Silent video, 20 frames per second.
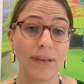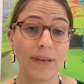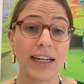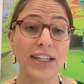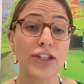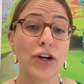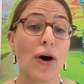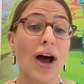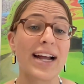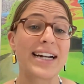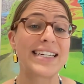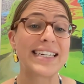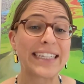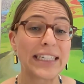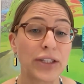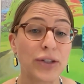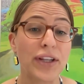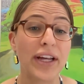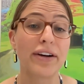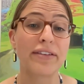So
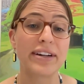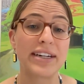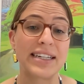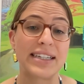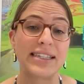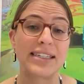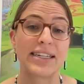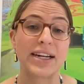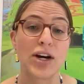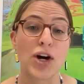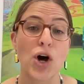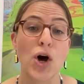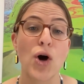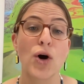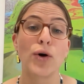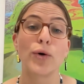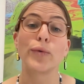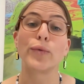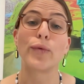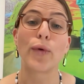until there is
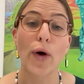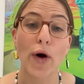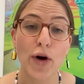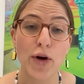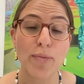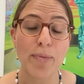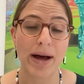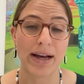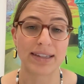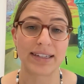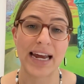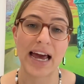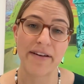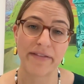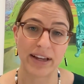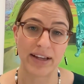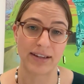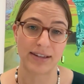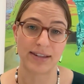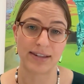robust
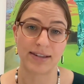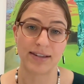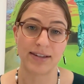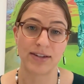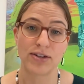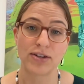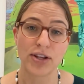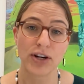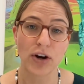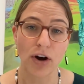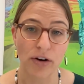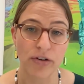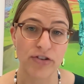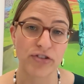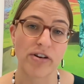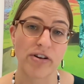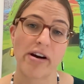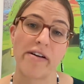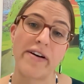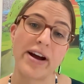evidence to the
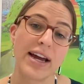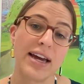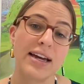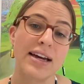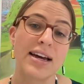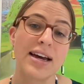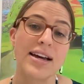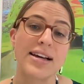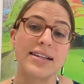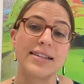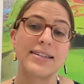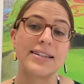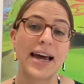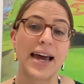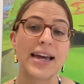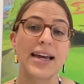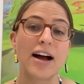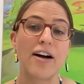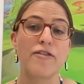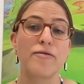contrary,
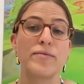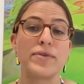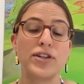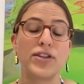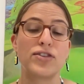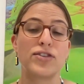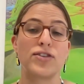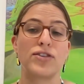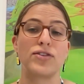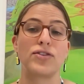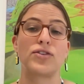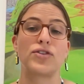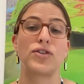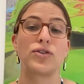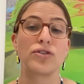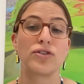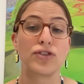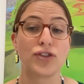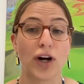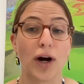state governments
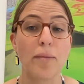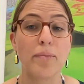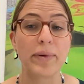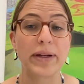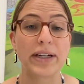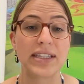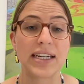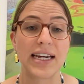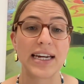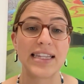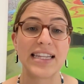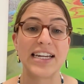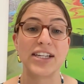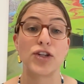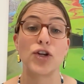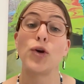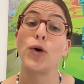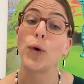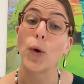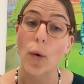should stop building
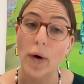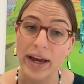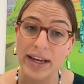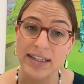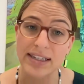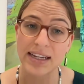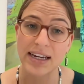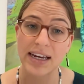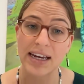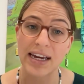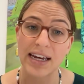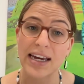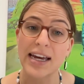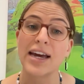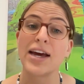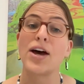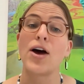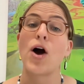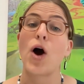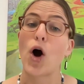these noisy
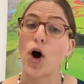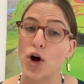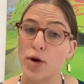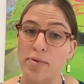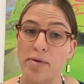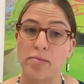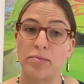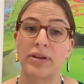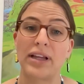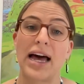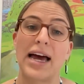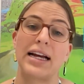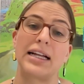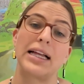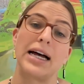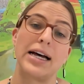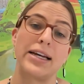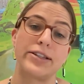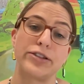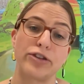open plan
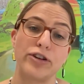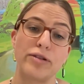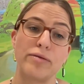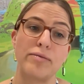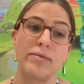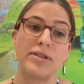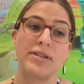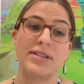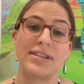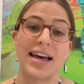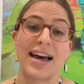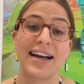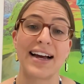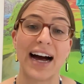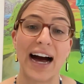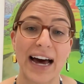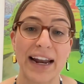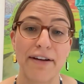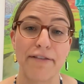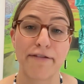classrooms that
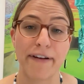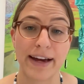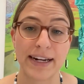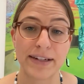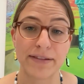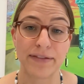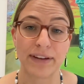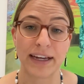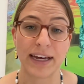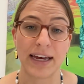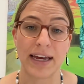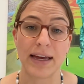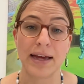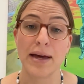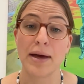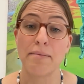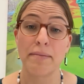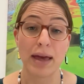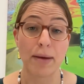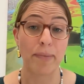can't effectively
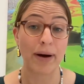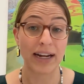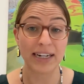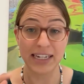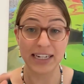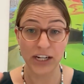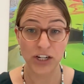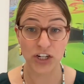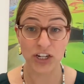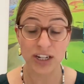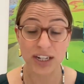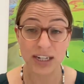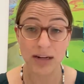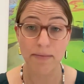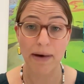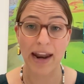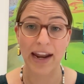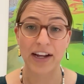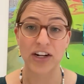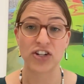be partitioned to
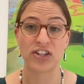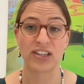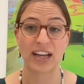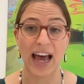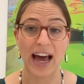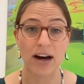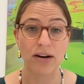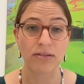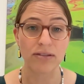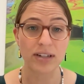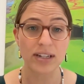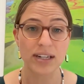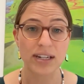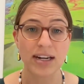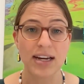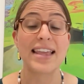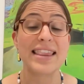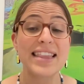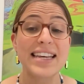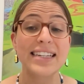manage sound.
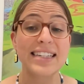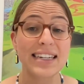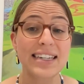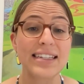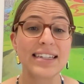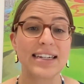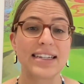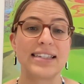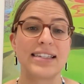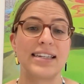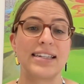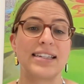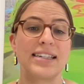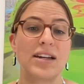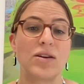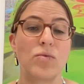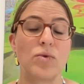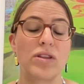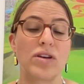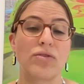And this is
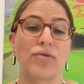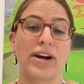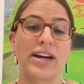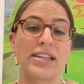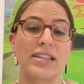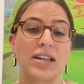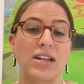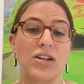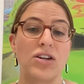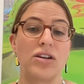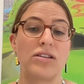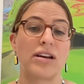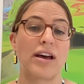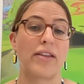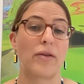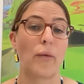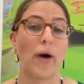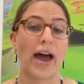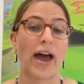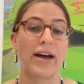consistent with a recent New
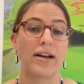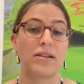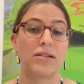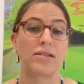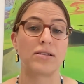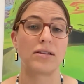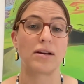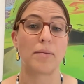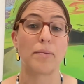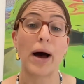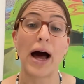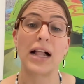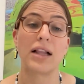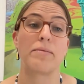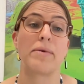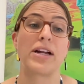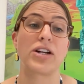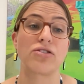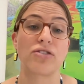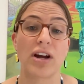South Wales
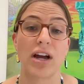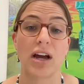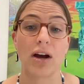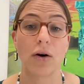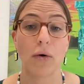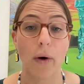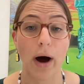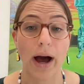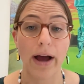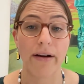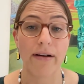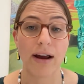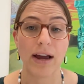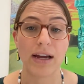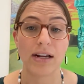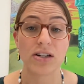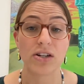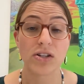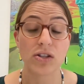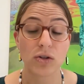parliamentary inquiry
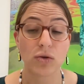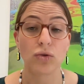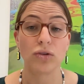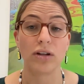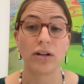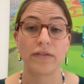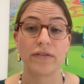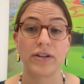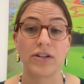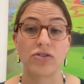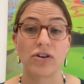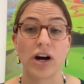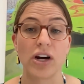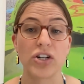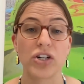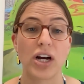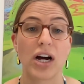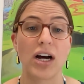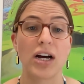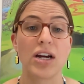into school
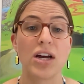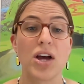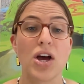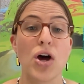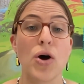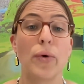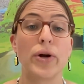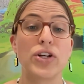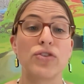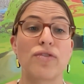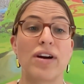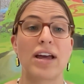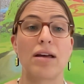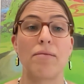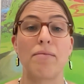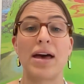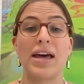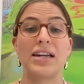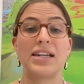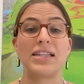infrastructure, which
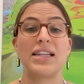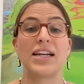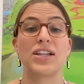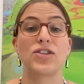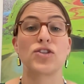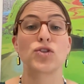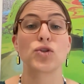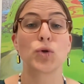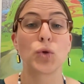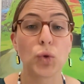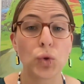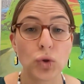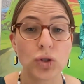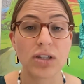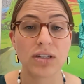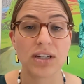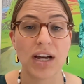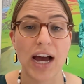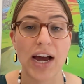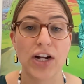recommended that school
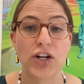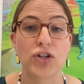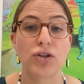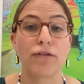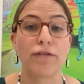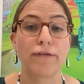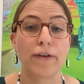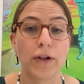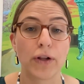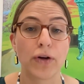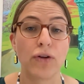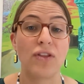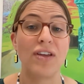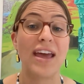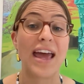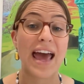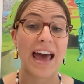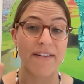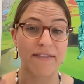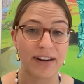design should follow
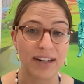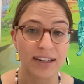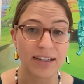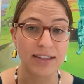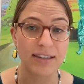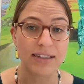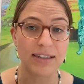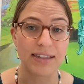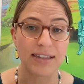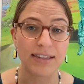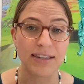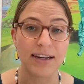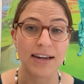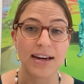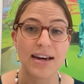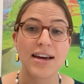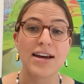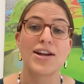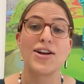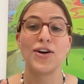the evidence,
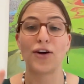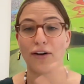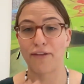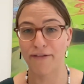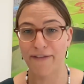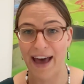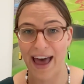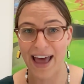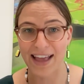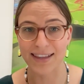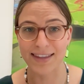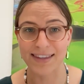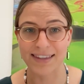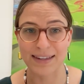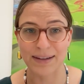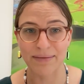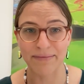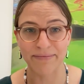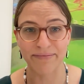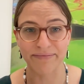not fads.